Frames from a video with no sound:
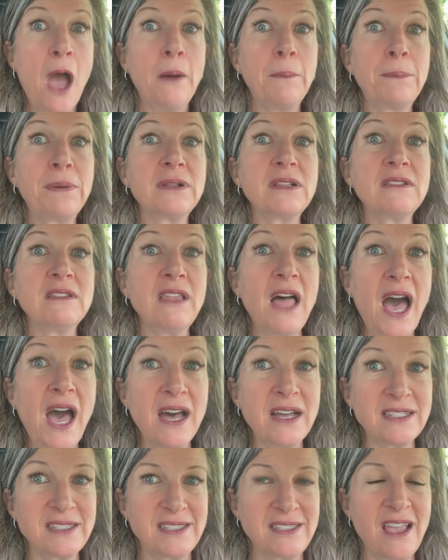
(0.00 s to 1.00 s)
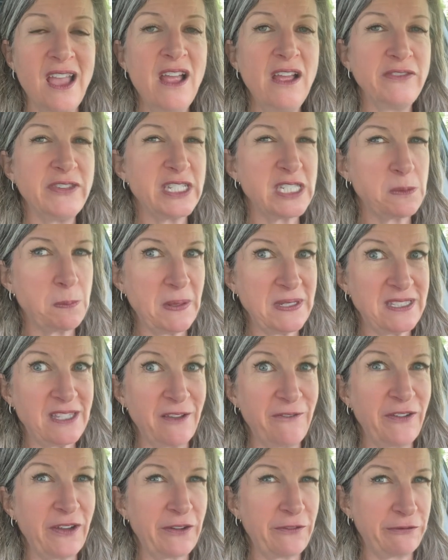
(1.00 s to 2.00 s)
plus the
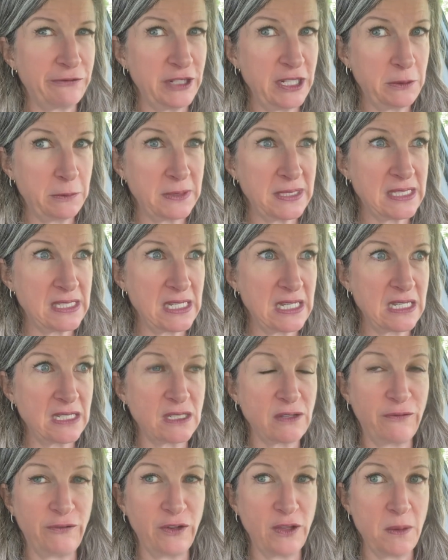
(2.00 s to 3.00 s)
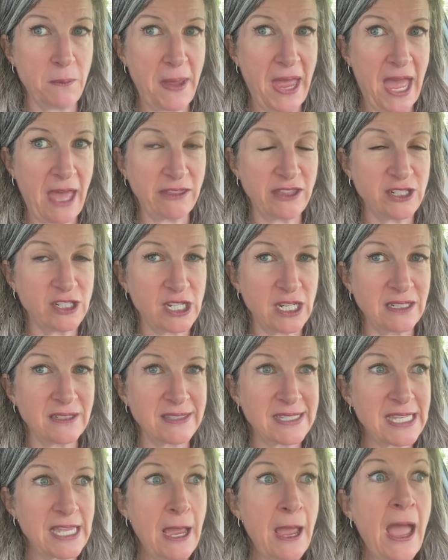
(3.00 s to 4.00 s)
specific frequencies for the
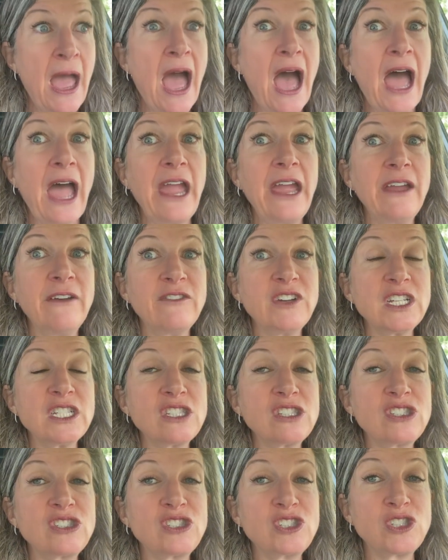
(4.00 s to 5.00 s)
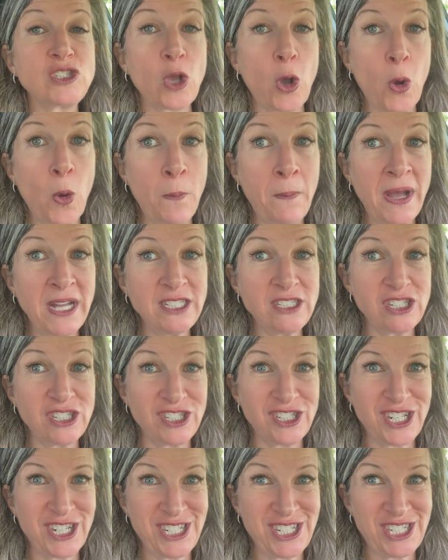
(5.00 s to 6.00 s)
pathogens. I have so much
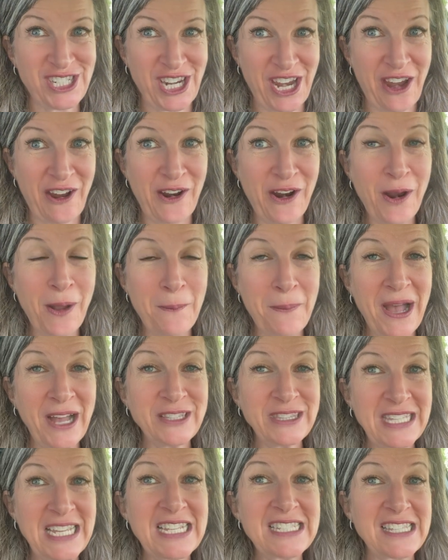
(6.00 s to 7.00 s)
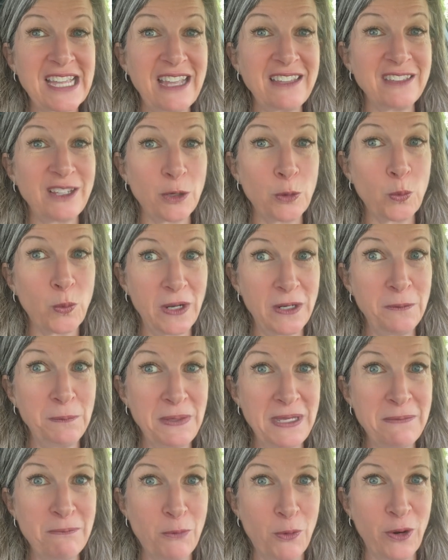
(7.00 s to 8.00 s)
to share about this and there will
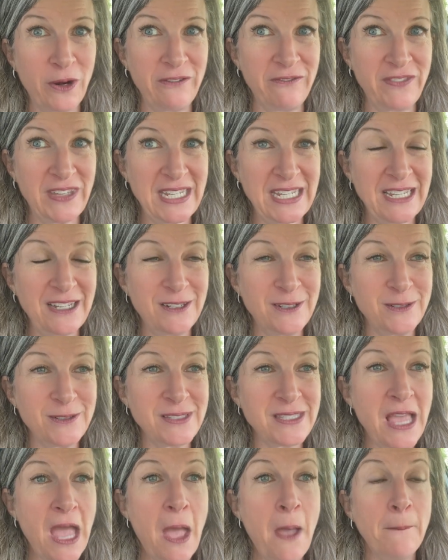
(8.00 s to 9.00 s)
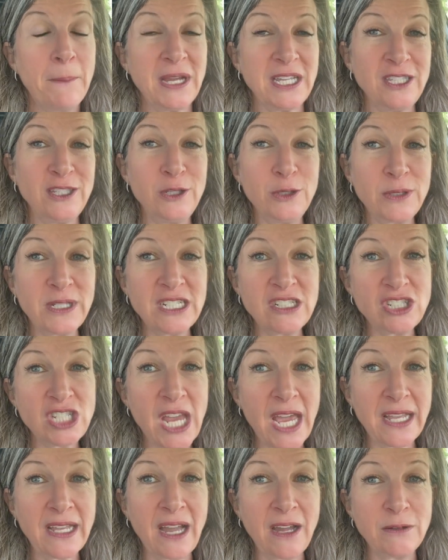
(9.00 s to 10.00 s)
be more videos, but you can
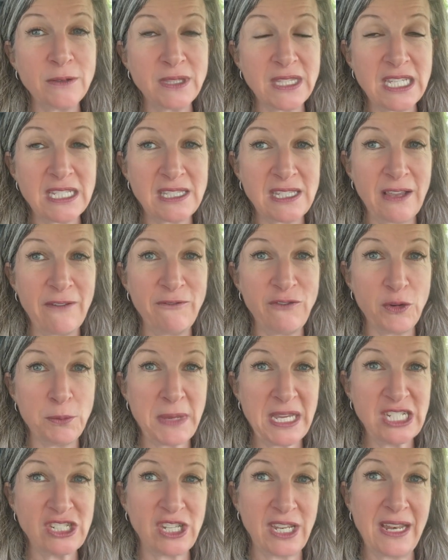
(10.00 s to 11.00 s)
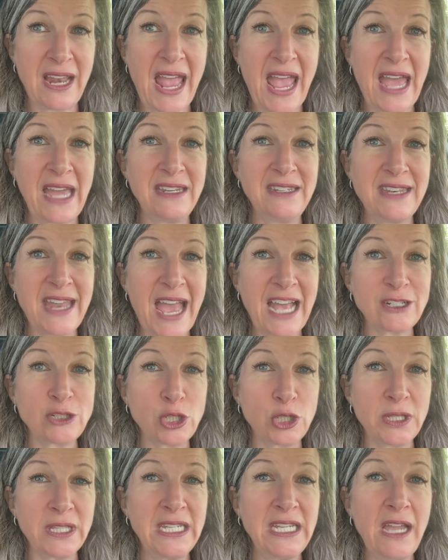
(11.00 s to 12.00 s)
check out this information at
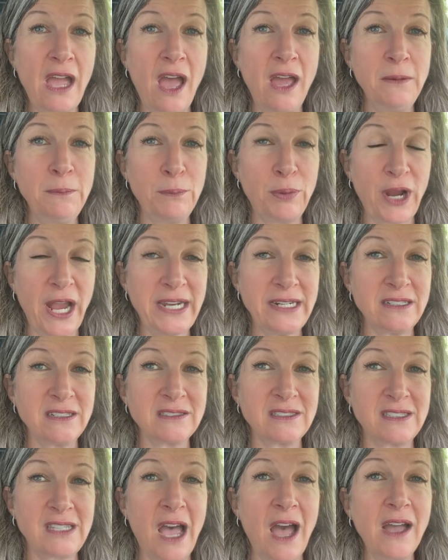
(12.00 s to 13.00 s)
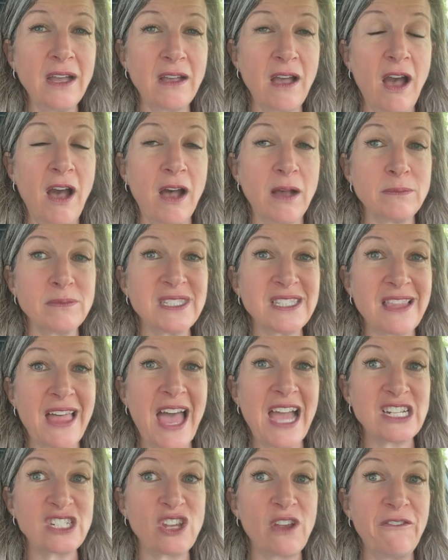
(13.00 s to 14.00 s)
naturallyunbridled.com
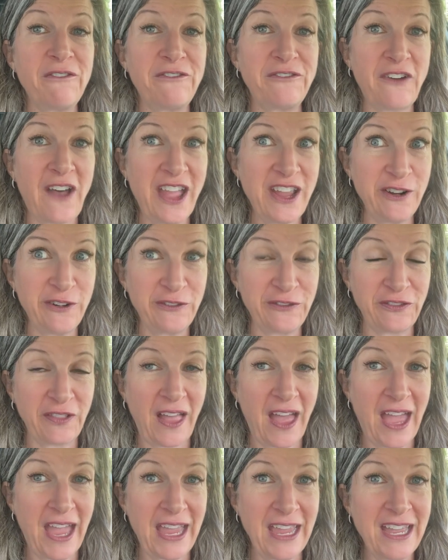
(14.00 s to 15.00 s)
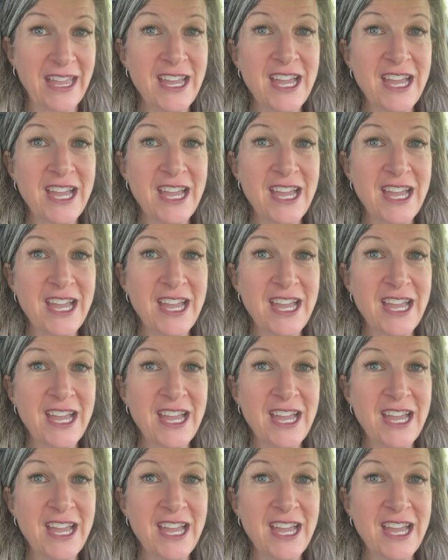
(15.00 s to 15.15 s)
slash firefly